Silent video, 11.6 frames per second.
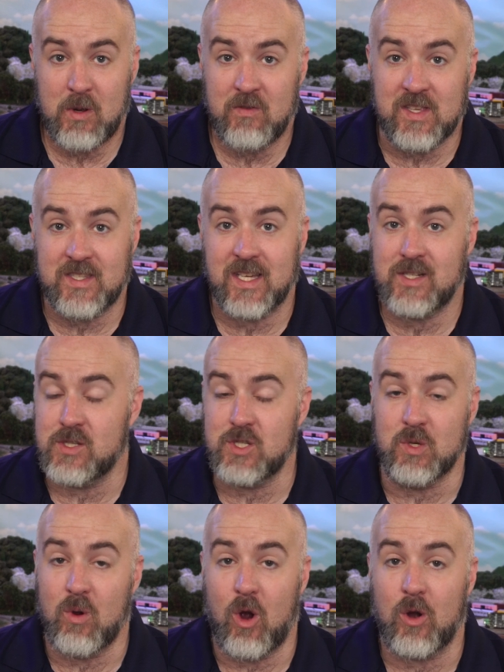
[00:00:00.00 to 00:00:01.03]
over the
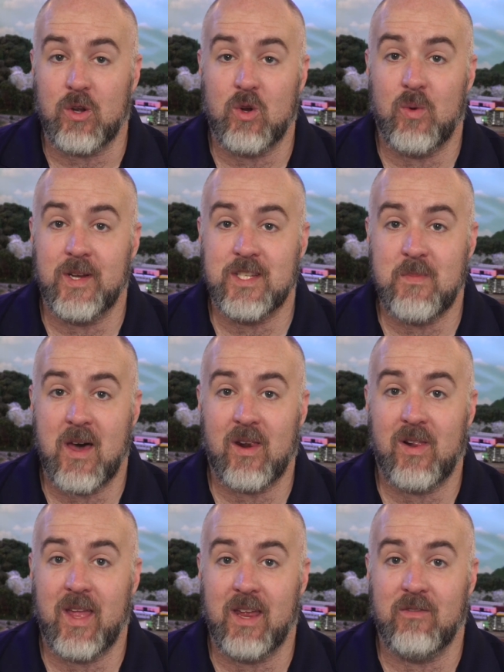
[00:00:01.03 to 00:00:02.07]
sections you aren't going to
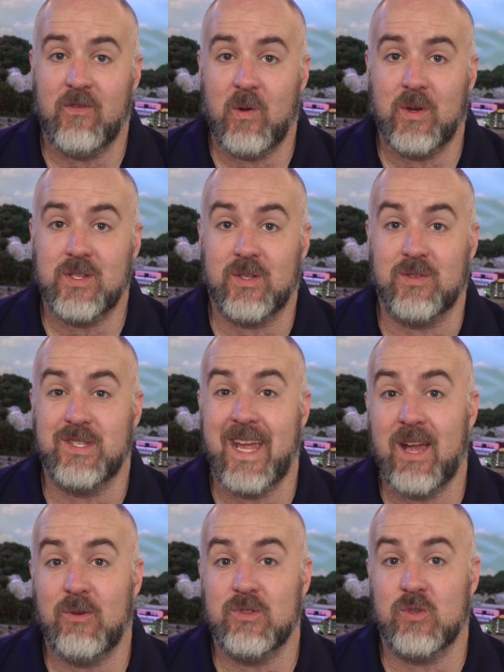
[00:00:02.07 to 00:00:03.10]
model and focus on
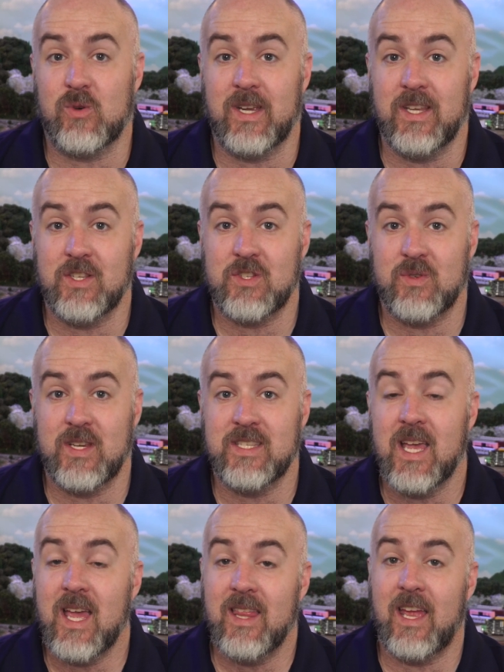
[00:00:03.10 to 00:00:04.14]
towns or industries
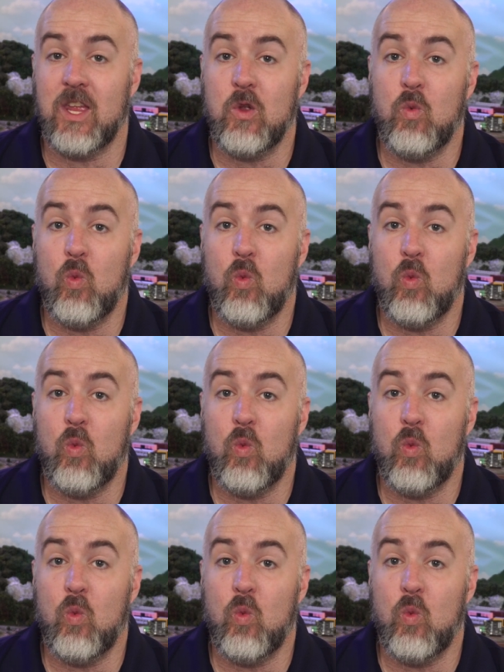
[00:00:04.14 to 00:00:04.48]
that you